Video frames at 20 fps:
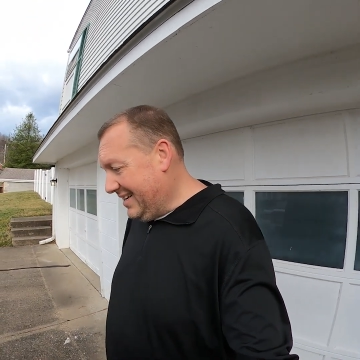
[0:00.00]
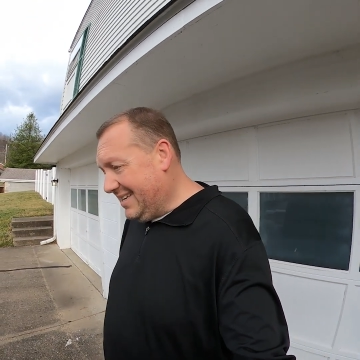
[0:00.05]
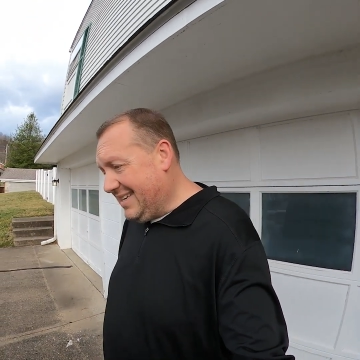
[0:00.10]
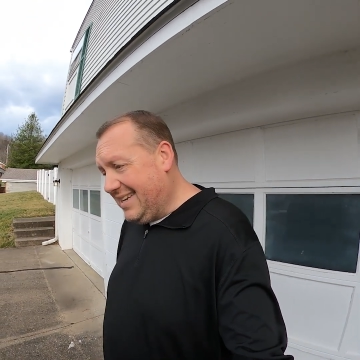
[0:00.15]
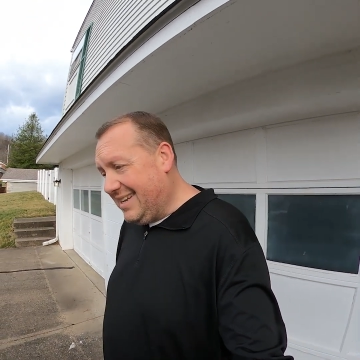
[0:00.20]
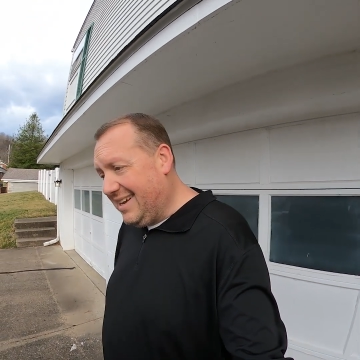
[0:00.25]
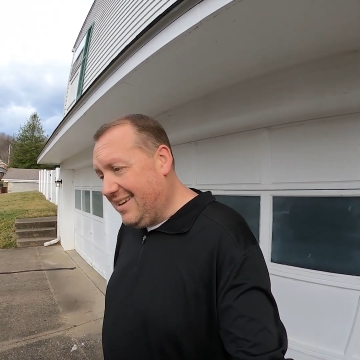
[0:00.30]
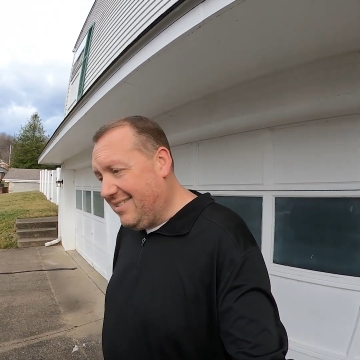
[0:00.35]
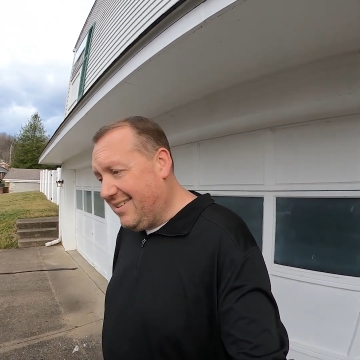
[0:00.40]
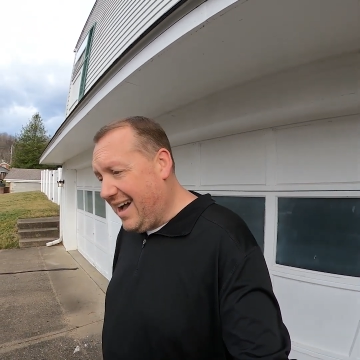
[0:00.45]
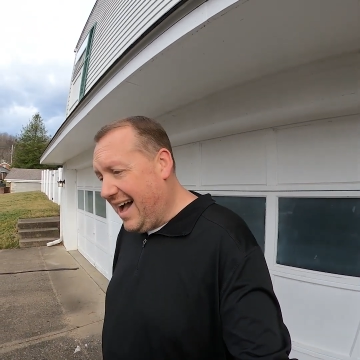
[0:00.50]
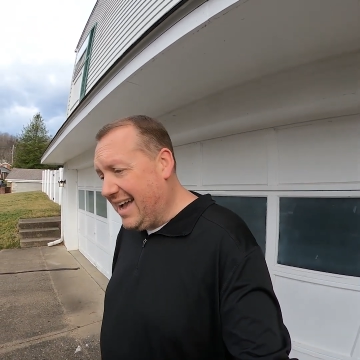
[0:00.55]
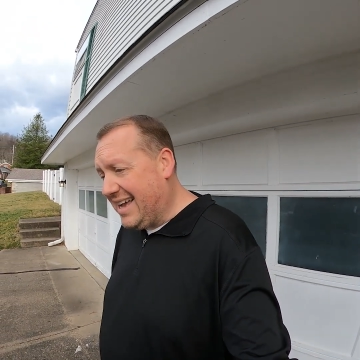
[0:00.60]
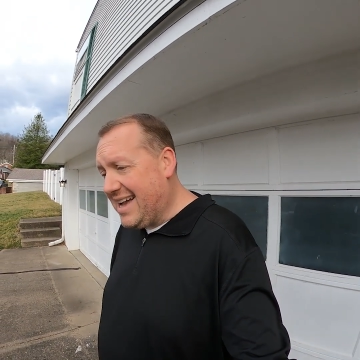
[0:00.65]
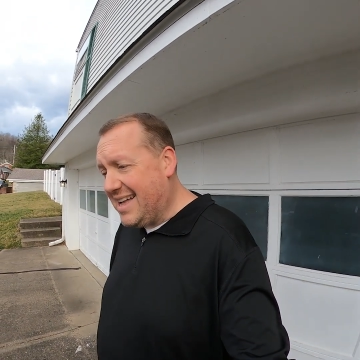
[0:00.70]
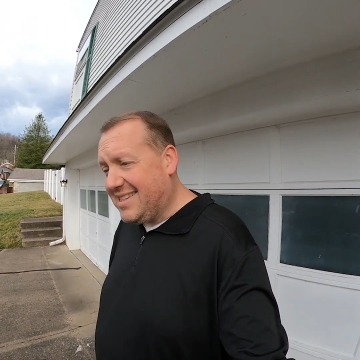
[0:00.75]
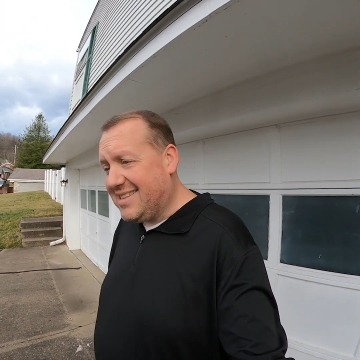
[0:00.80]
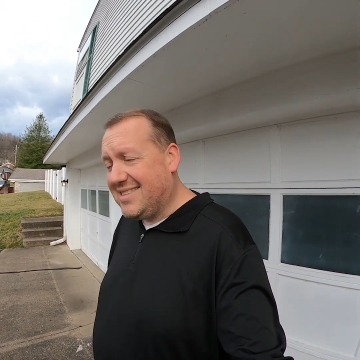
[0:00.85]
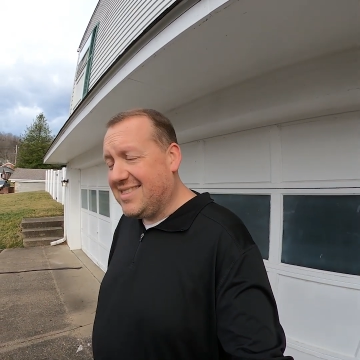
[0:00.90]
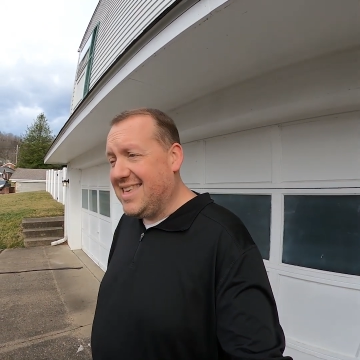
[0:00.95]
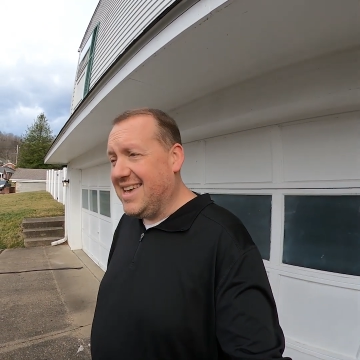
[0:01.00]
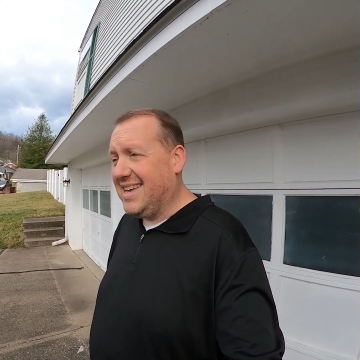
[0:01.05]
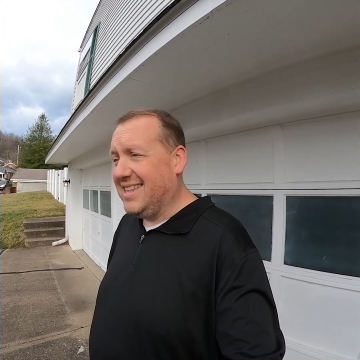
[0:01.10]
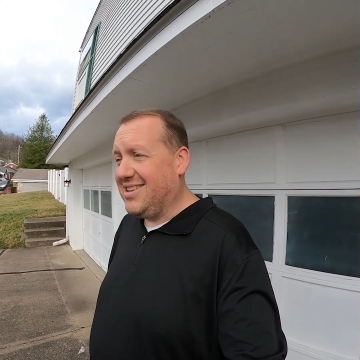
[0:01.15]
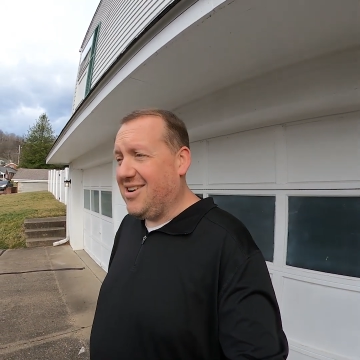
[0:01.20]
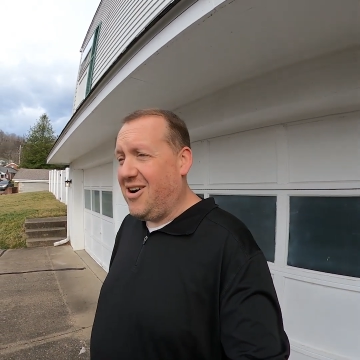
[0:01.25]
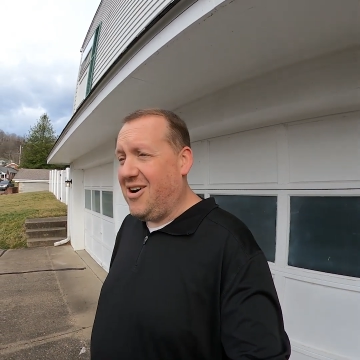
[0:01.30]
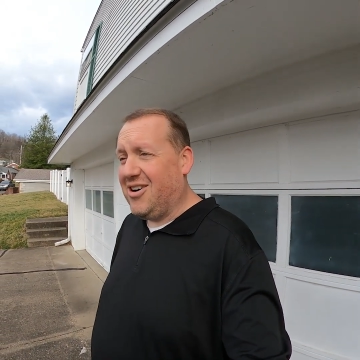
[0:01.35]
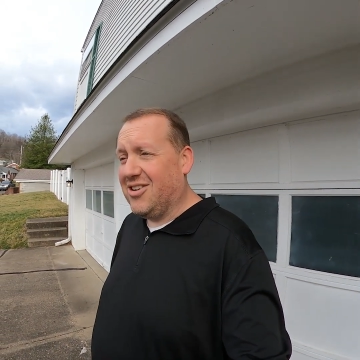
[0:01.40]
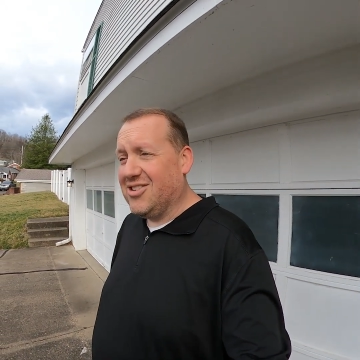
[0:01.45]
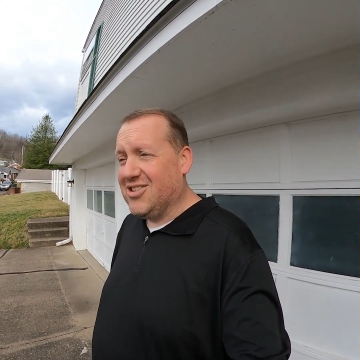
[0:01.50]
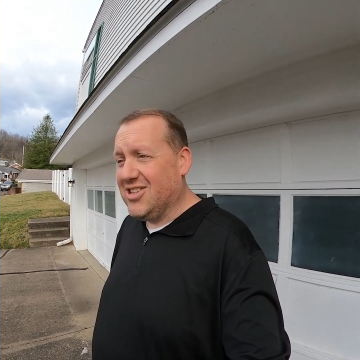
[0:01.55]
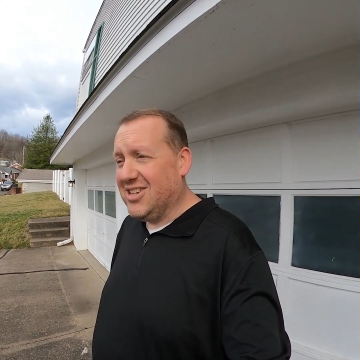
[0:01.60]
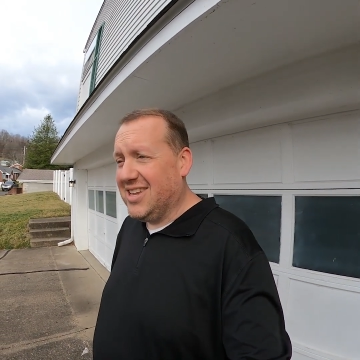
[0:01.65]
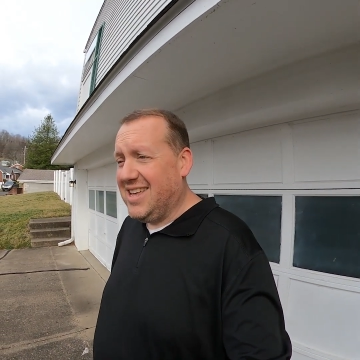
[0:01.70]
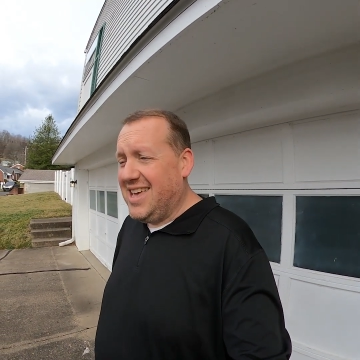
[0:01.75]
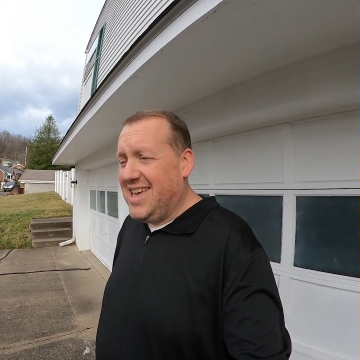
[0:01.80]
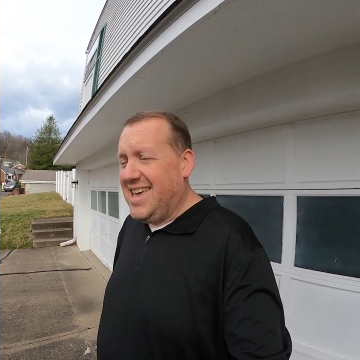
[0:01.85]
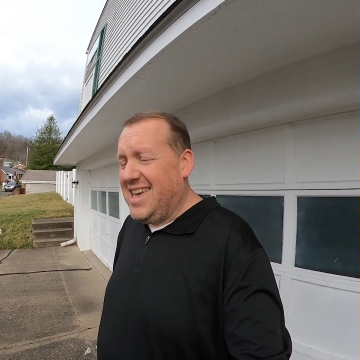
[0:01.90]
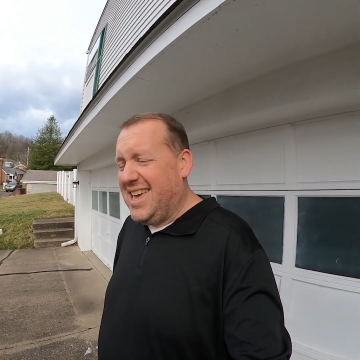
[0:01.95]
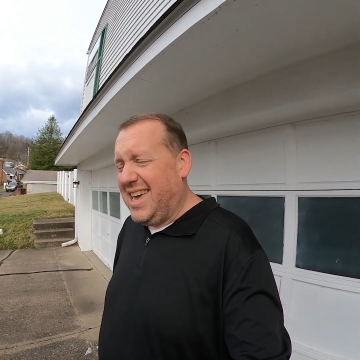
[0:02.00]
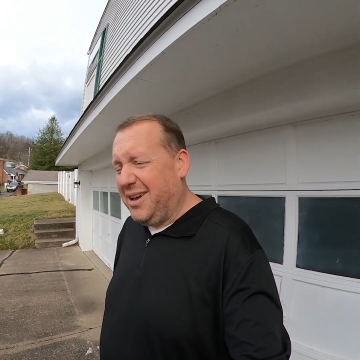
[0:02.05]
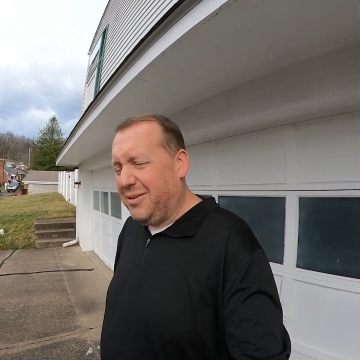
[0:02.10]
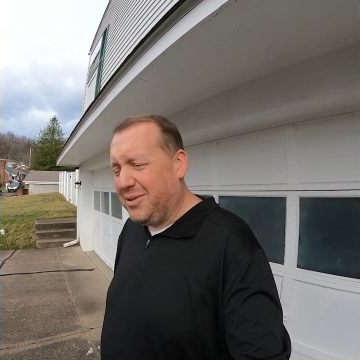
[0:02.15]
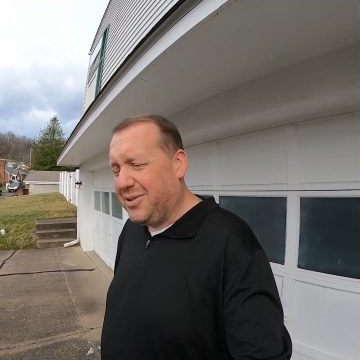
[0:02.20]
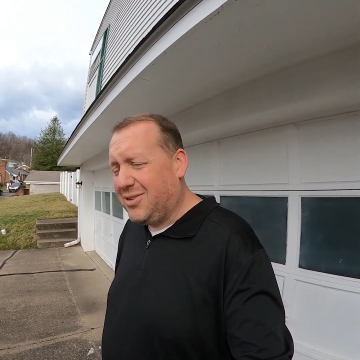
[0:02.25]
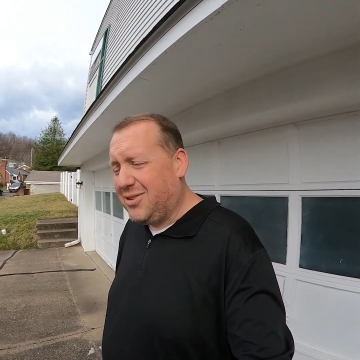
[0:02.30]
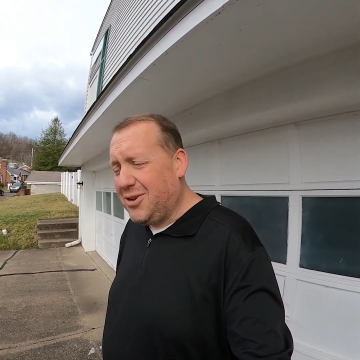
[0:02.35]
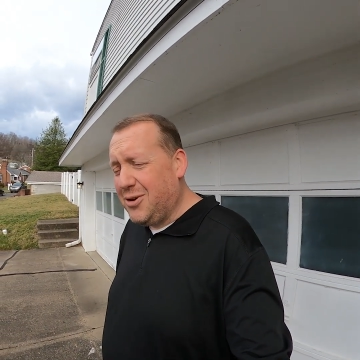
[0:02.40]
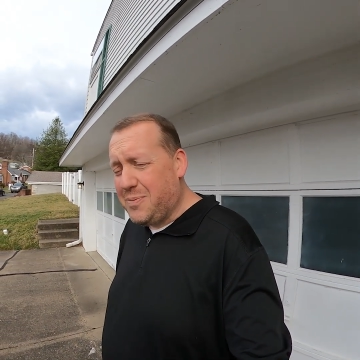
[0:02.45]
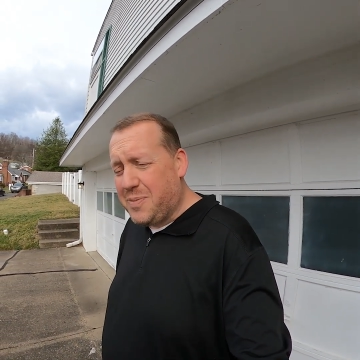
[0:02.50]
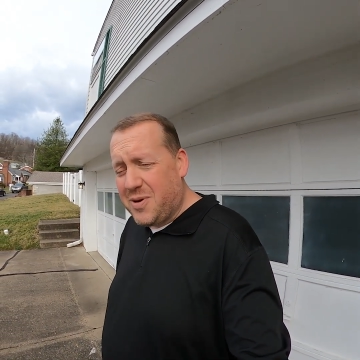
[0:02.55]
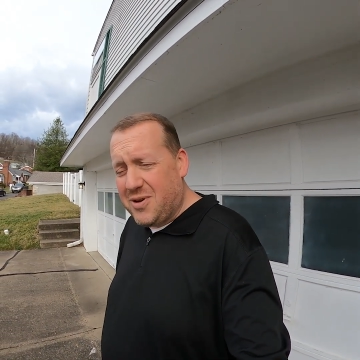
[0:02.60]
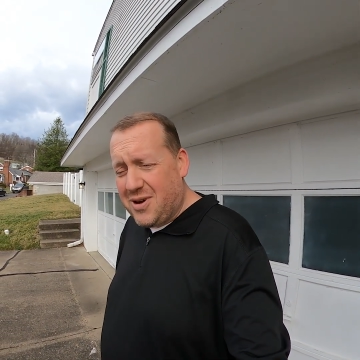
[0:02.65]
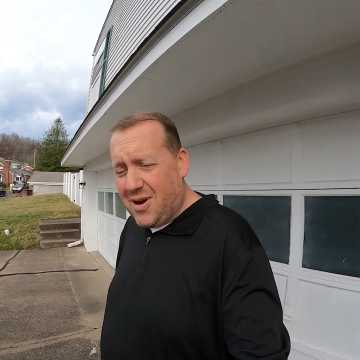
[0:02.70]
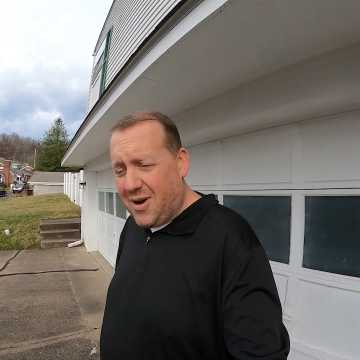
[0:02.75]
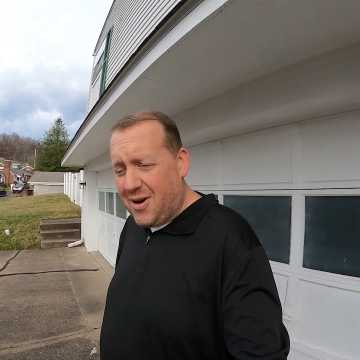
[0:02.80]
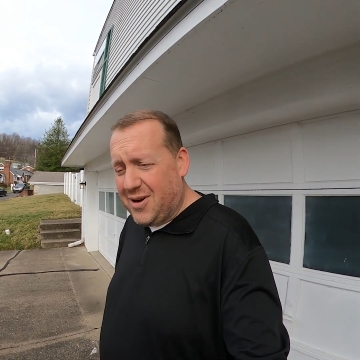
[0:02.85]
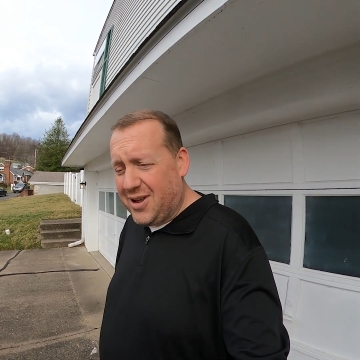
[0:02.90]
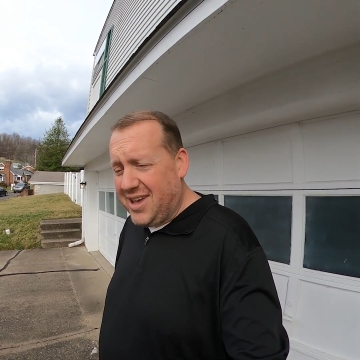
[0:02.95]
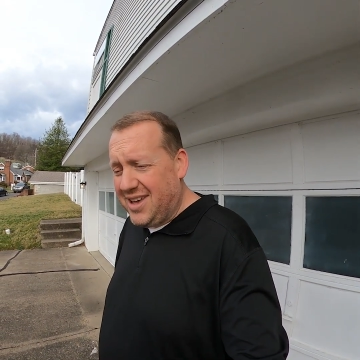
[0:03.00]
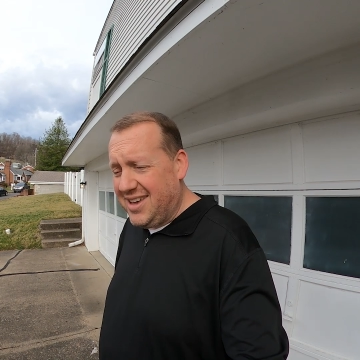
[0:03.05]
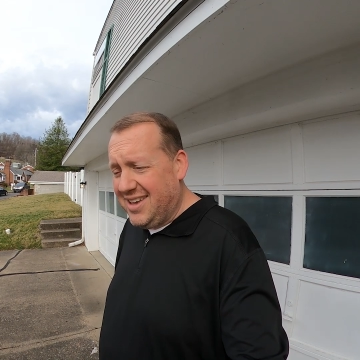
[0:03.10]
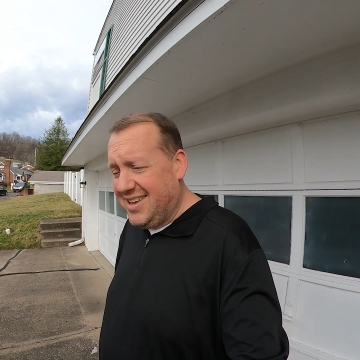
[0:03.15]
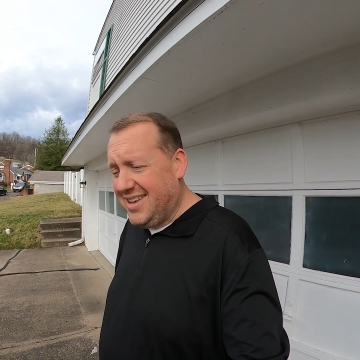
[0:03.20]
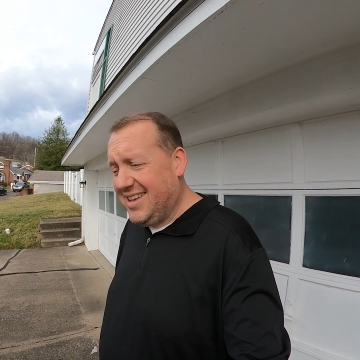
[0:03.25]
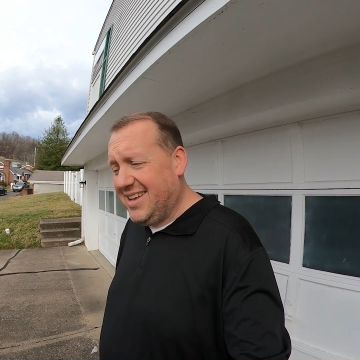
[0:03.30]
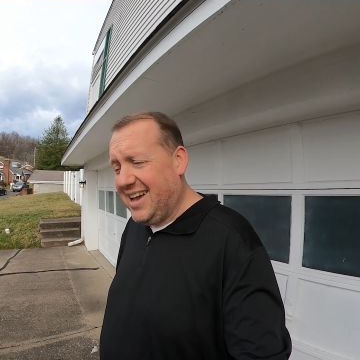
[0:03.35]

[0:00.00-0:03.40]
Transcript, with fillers: you know, I got this thing at the auction. It was super dirty.